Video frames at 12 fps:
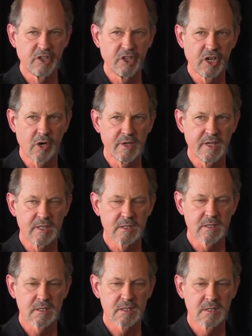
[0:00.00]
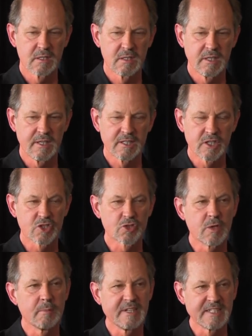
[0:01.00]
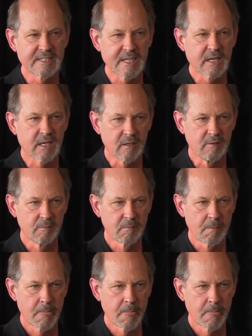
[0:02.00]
is extremely subtle,